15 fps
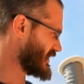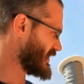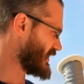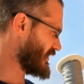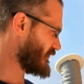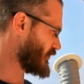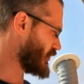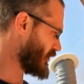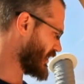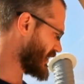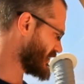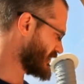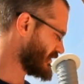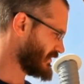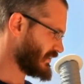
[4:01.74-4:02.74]
and enough
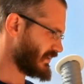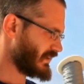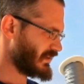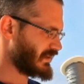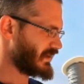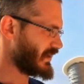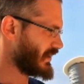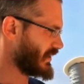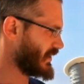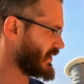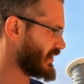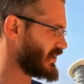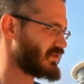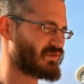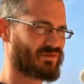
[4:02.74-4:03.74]
grit
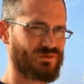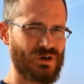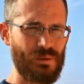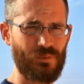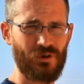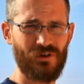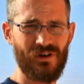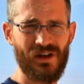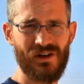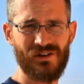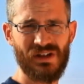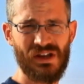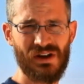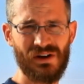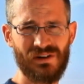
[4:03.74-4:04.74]
uh, ripping around
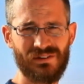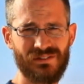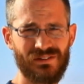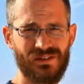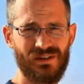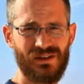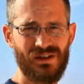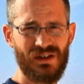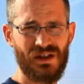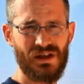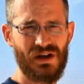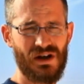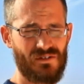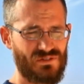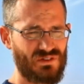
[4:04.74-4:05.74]
here and
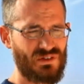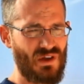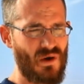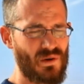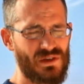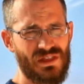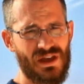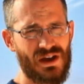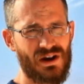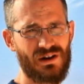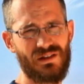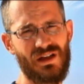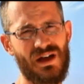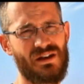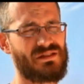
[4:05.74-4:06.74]
enough snow in the air
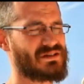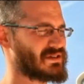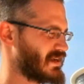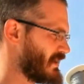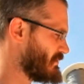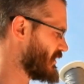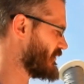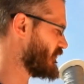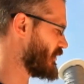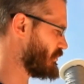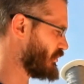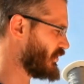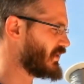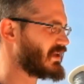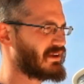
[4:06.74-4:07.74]
a lot of the time that if we're
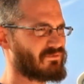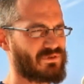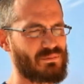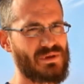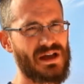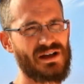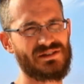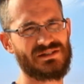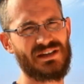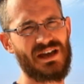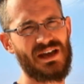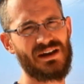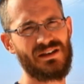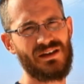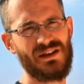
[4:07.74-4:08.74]
pulling it in from the
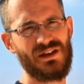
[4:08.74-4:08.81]
outside,